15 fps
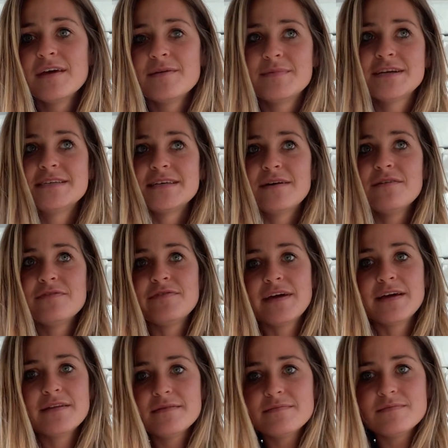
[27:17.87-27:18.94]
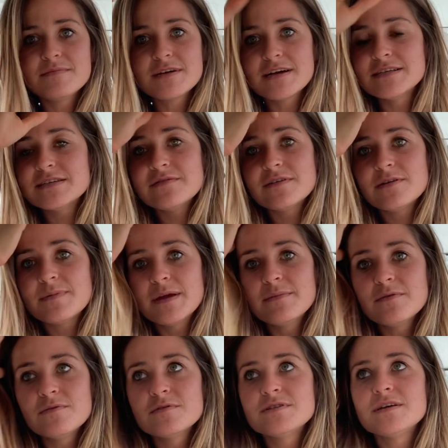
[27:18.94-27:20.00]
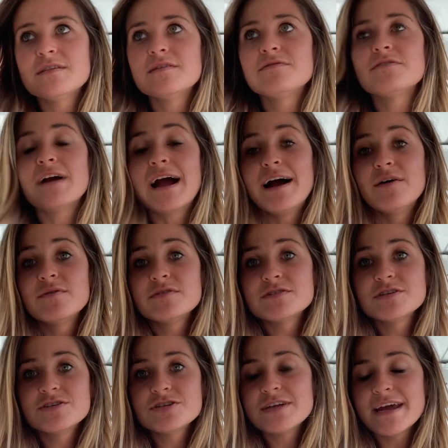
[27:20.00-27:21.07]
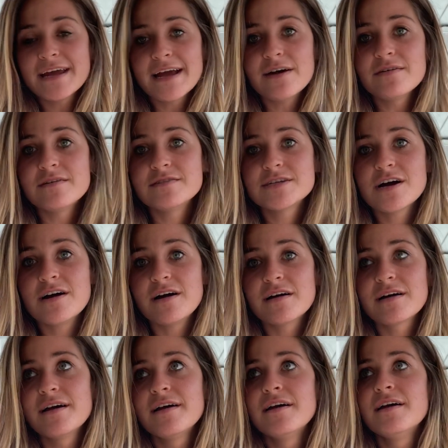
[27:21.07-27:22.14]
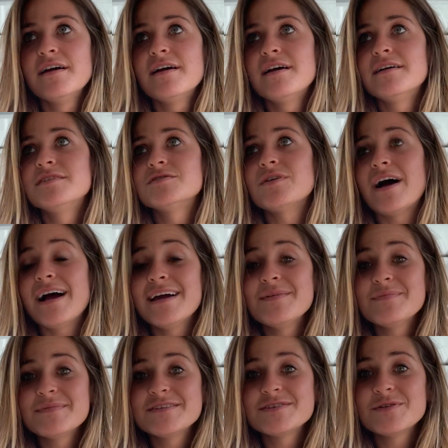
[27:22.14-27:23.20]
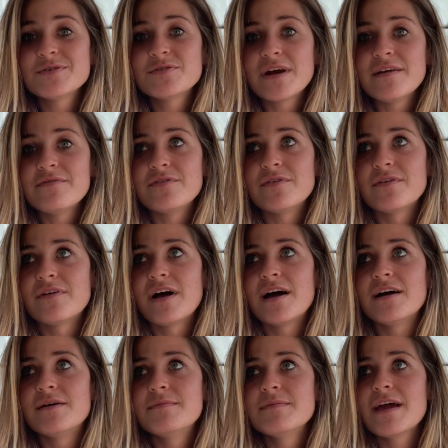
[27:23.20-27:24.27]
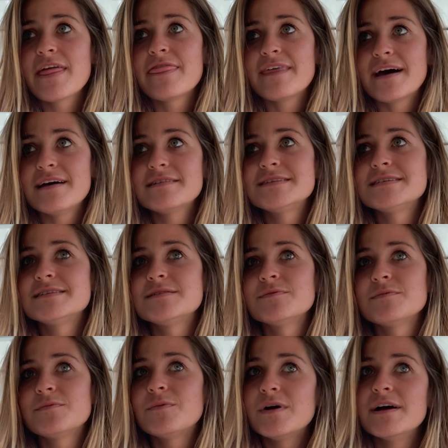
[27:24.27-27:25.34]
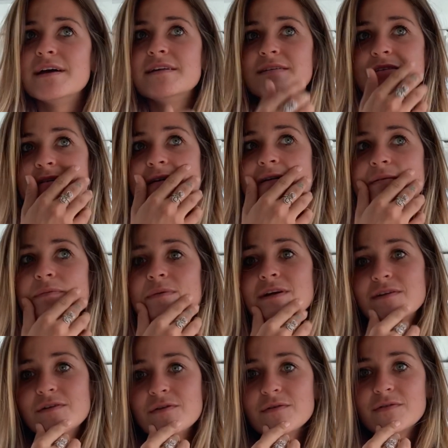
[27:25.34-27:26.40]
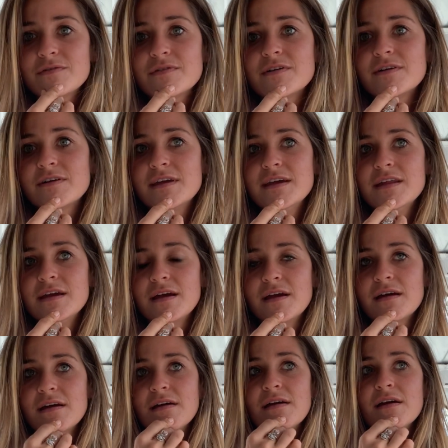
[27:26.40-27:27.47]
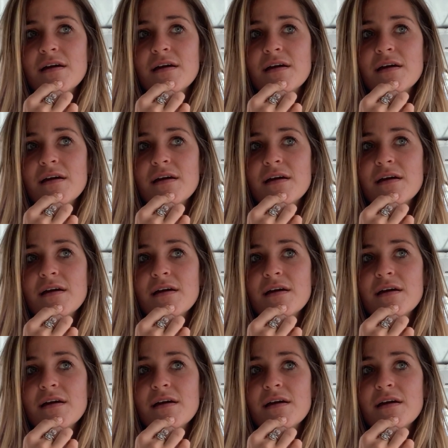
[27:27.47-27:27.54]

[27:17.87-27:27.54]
myself and tons of other people will sit there for hours and just hang out and talk. So I am so grateful. Yeah, that's what we do for eating.